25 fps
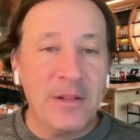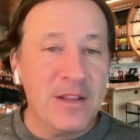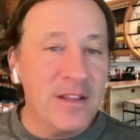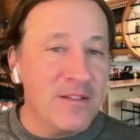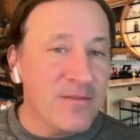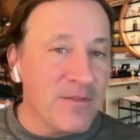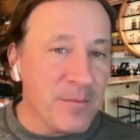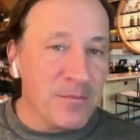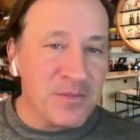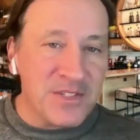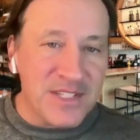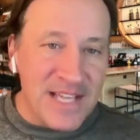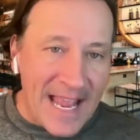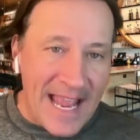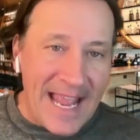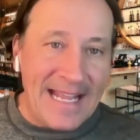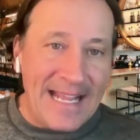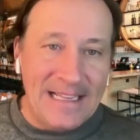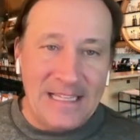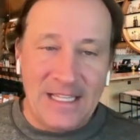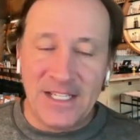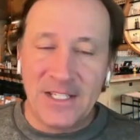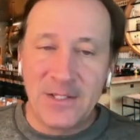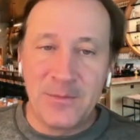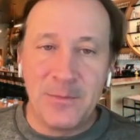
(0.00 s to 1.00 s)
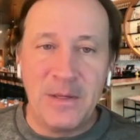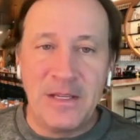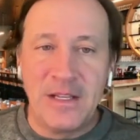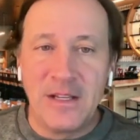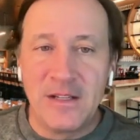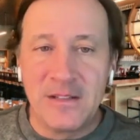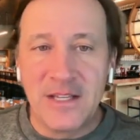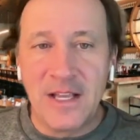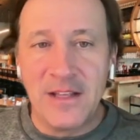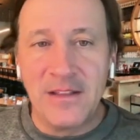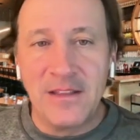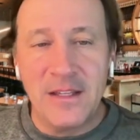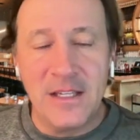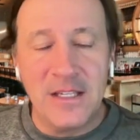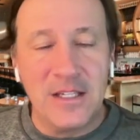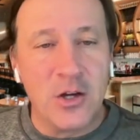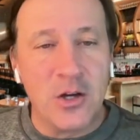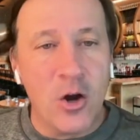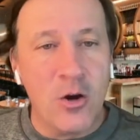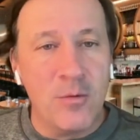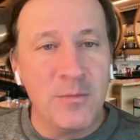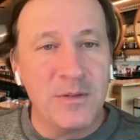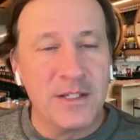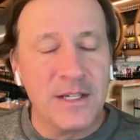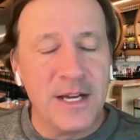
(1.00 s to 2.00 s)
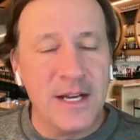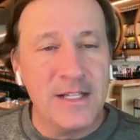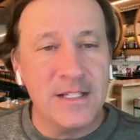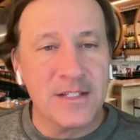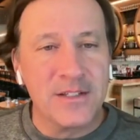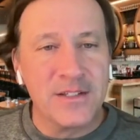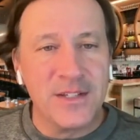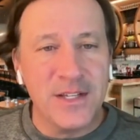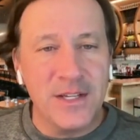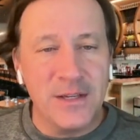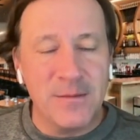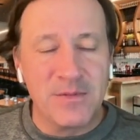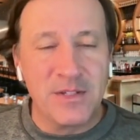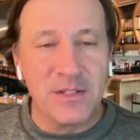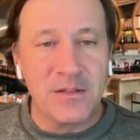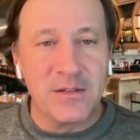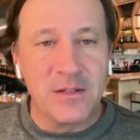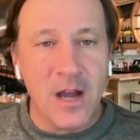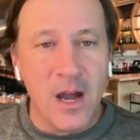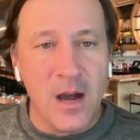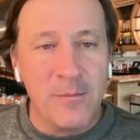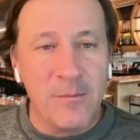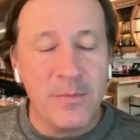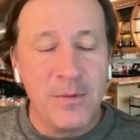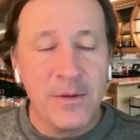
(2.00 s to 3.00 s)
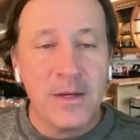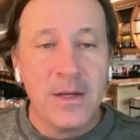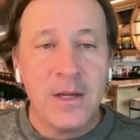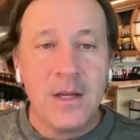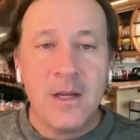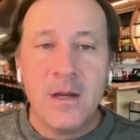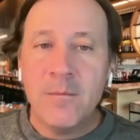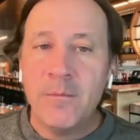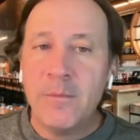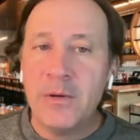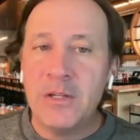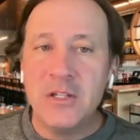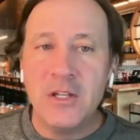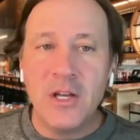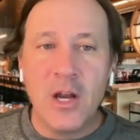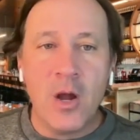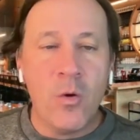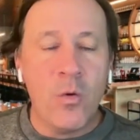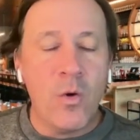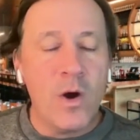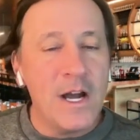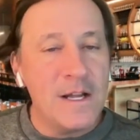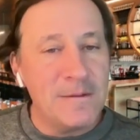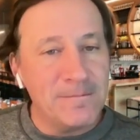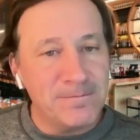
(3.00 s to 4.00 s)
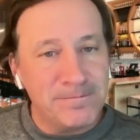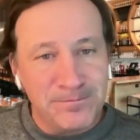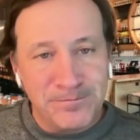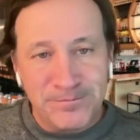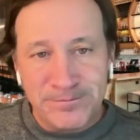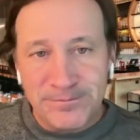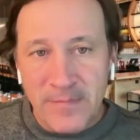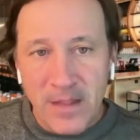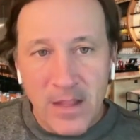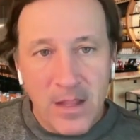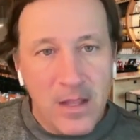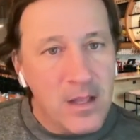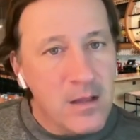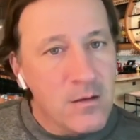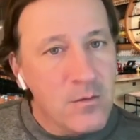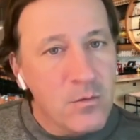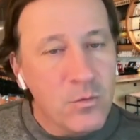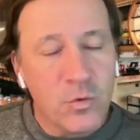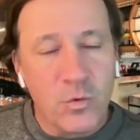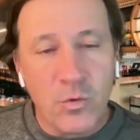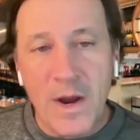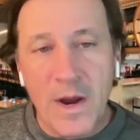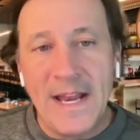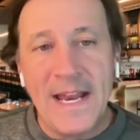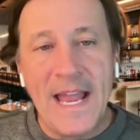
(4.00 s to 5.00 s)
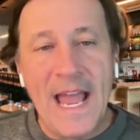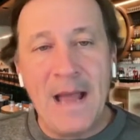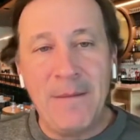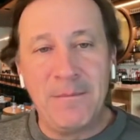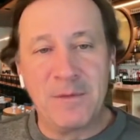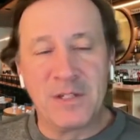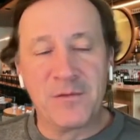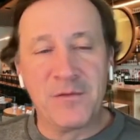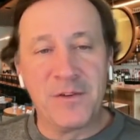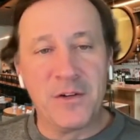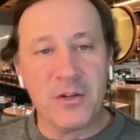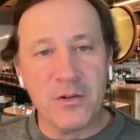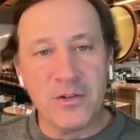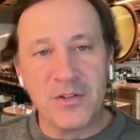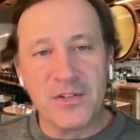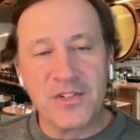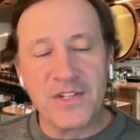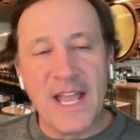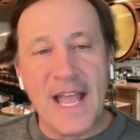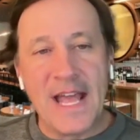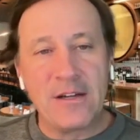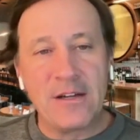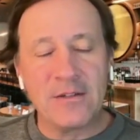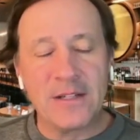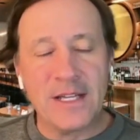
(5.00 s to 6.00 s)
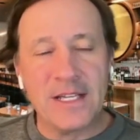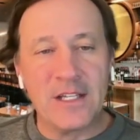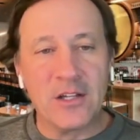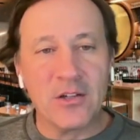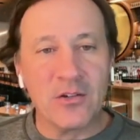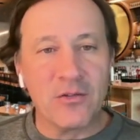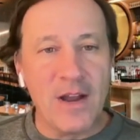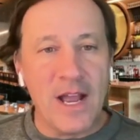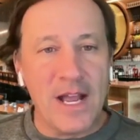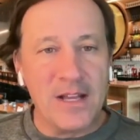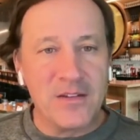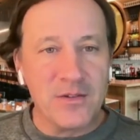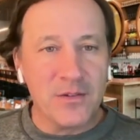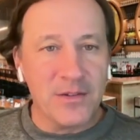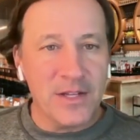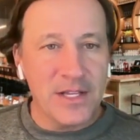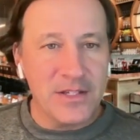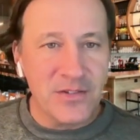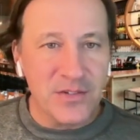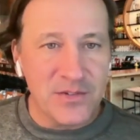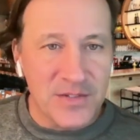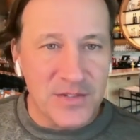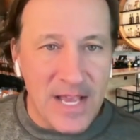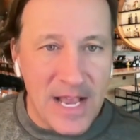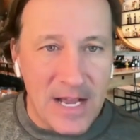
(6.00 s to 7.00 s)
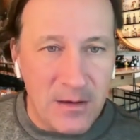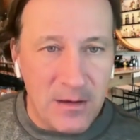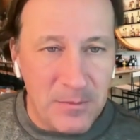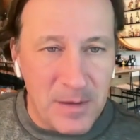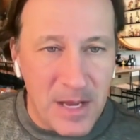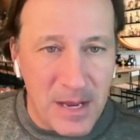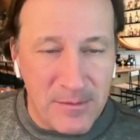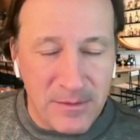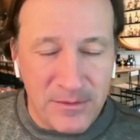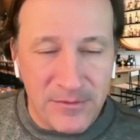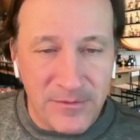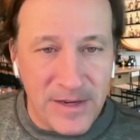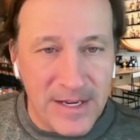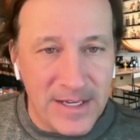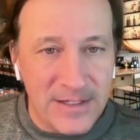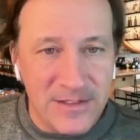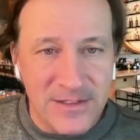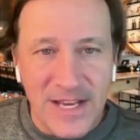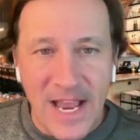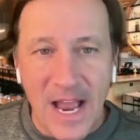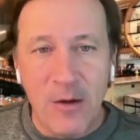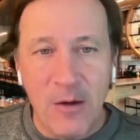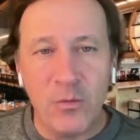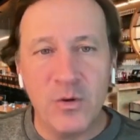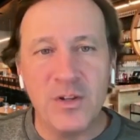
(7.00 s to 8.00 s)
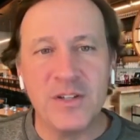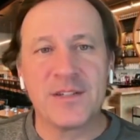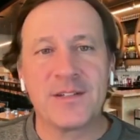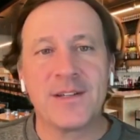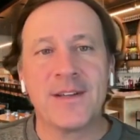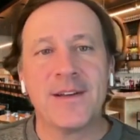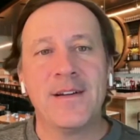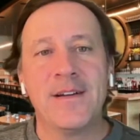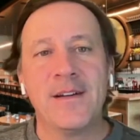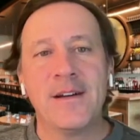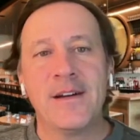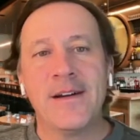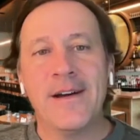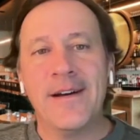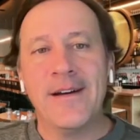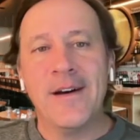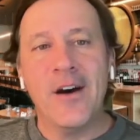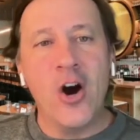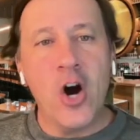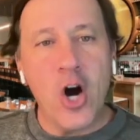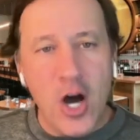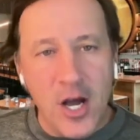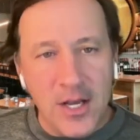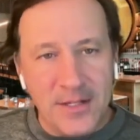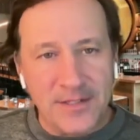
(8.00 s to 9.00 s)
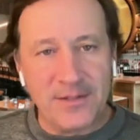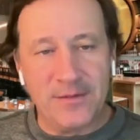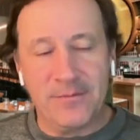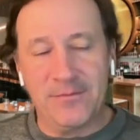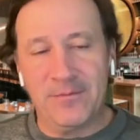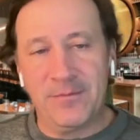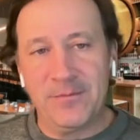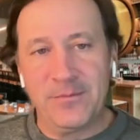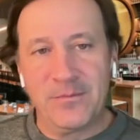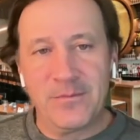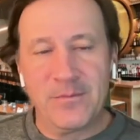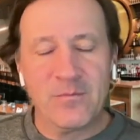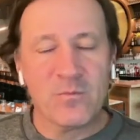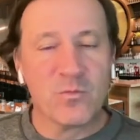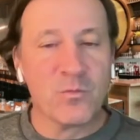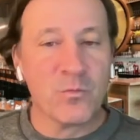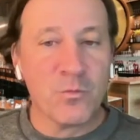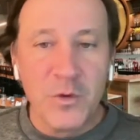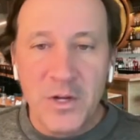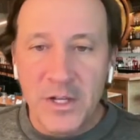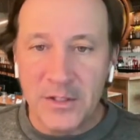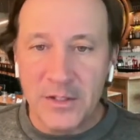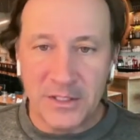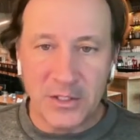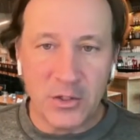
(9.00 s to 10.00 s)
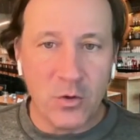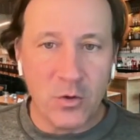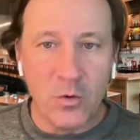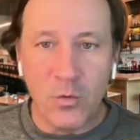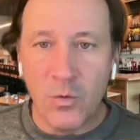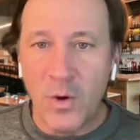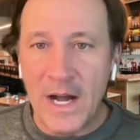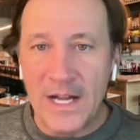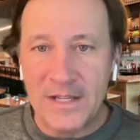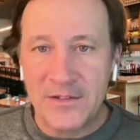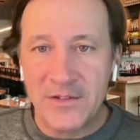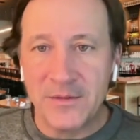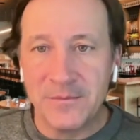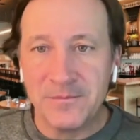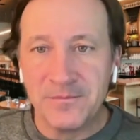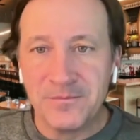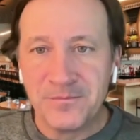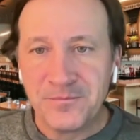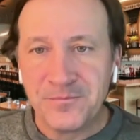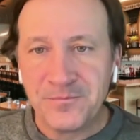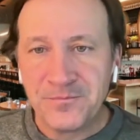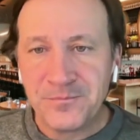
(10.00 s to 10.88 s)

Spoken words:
believe I'm saying this because I think Coleman Coliseum's a dump. But you know what? Great atmosphere on Saturday. Congratulations, Alabama fans. That was awesome. Really cool watching.